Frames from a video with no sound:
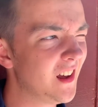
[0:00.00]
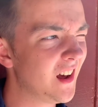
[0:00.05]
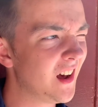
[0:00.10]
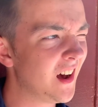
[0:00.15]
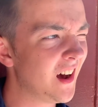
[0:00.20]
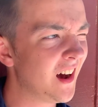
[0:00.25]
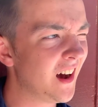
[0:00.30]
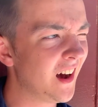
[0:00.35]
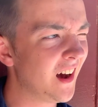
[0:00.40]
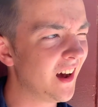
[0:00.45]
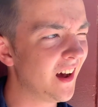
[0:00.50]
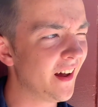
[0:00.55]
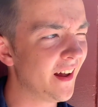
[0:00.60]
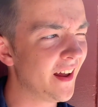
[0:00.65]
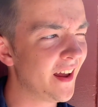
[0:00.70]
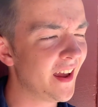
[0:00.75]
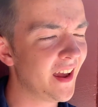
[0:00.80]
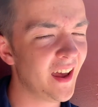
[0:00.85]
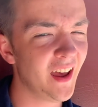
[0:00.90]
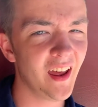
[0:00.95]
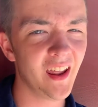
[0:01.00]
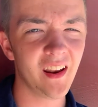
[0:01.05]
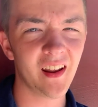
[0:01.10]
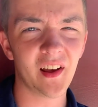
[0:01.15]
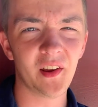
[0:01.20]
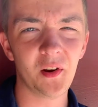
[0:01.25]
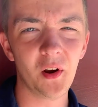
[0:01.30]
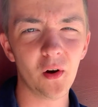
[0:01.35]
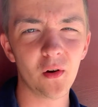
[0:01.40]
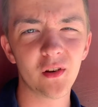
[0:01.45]
And I
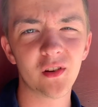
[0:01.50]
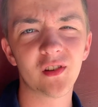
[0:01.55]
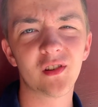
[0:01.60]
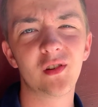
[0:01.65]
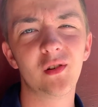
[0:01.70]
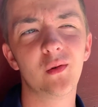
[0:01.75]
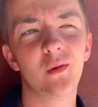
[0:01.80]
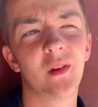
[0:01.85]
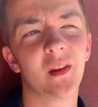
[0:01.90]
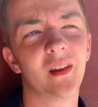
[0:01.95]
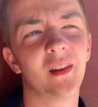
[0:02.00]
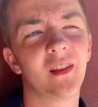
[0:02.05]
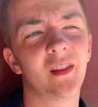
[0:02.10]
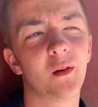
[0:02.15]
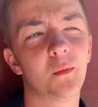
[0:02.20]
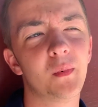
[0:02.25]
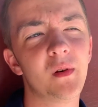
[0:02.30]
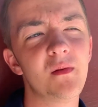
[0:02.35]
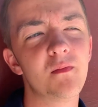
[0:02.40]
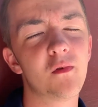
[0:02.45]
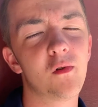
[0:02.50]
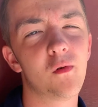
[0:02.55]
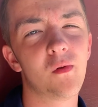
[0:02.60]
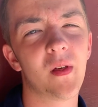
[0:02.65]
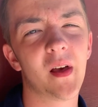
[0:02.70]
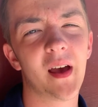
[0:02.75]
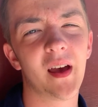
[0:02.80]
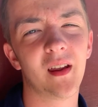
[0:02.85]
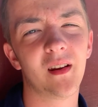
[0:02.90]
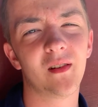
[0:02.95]
noticed too that the people
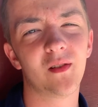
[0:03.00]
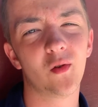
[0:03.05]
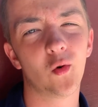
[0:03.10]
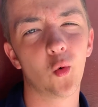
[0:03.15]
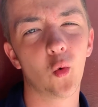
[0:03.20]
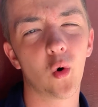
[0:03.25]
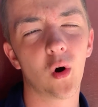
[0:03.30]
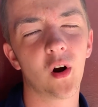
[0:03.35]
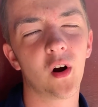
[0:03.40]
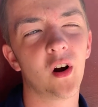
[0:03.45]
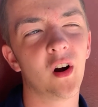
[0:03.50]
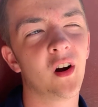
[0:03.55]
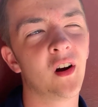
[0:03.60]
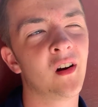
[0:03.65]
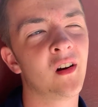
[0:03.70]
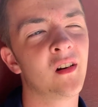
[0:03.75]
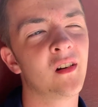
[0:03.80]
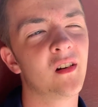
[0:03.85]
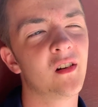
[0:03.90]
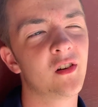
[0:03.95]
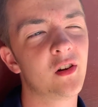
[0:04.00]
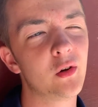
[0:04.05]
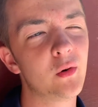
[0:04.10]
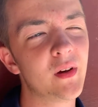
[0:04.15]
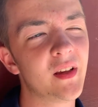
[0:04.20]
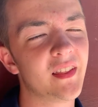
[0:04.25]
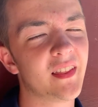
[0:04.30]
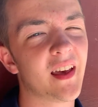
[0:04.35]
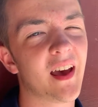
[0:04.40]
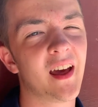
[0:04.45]
that were
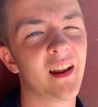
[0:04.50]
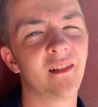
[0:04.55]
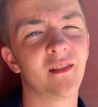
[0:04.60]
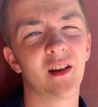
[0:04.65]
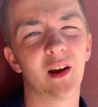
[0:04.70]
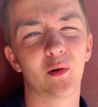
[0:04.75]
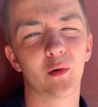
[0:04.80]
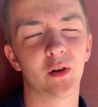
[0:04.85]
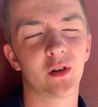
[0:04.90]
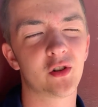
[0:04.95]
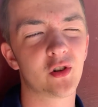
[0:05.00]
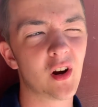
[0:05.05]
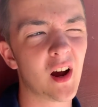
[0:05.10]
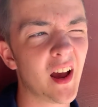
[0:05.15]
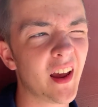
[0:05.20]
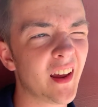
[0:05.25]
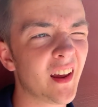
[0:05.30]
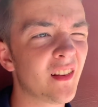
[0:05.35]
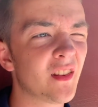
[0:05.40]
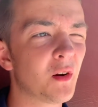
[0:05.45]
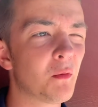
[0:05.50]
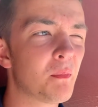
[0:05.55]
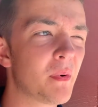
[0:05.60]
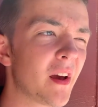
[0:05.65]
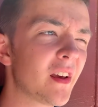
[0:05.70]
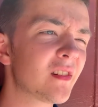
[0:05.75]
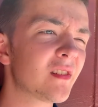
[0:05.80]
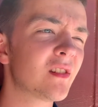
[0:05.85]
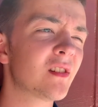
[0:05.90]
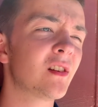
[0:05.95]
doing that and that were trying their
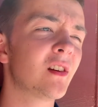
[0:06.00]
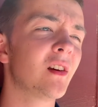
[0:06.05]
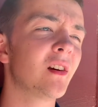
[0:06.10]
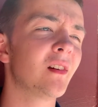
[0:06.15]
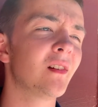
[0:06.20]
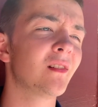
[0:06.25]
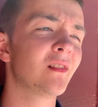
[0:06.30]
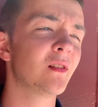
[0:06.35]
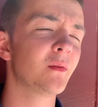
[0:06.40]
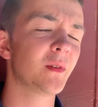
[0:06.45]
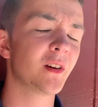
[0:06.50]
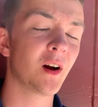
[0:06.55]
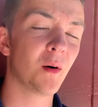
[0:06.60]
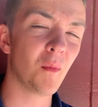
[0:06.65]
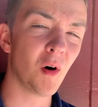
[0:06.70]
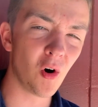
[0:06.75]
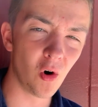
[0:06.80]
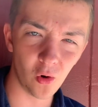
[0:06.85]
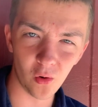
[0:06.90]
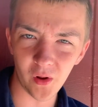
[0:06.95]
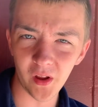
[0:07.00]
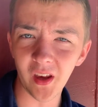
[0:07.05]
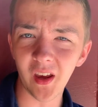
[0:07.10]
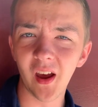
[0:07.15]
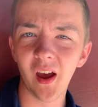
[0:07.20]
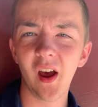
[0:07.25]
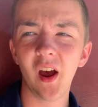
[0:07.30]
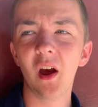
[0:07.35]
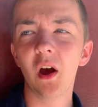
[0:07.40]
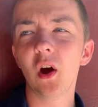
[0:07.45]
best to become holy
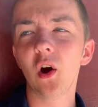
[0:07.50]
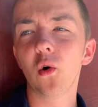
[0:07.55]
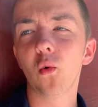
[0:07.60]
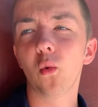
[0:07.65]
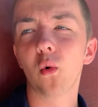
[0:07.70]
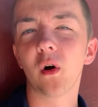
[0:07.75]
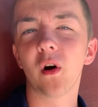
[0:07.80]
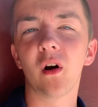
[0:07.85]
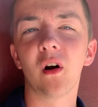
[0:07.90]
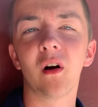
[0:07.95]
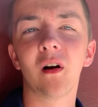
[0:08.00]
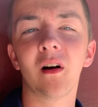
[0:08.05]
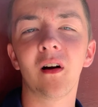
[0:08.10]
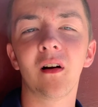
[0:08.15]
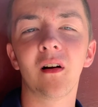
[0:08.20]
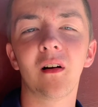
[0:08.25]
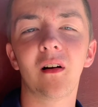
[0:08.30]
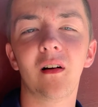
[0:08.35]
were